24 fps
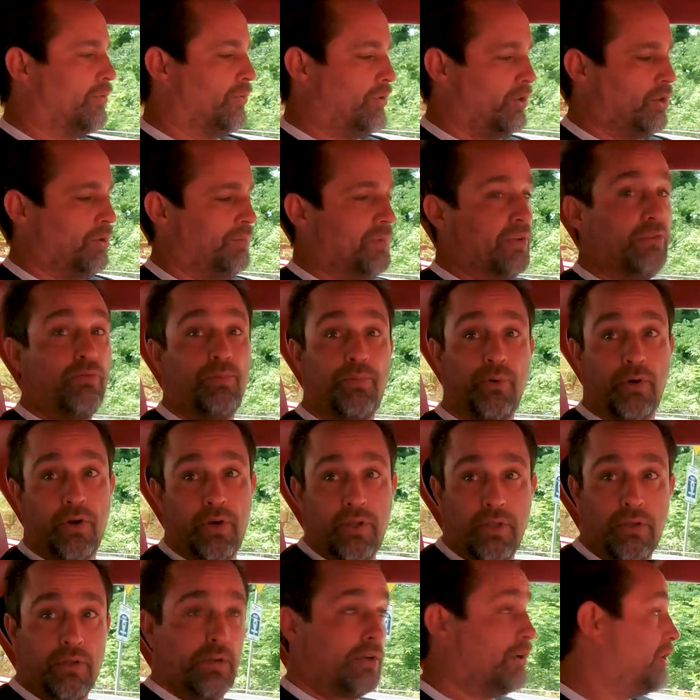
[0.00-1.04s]
room is pretty
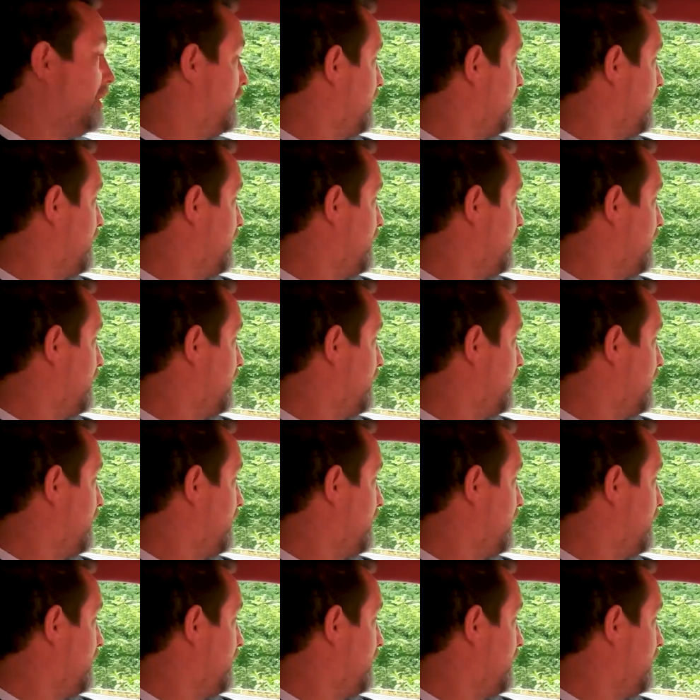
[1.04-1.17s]
good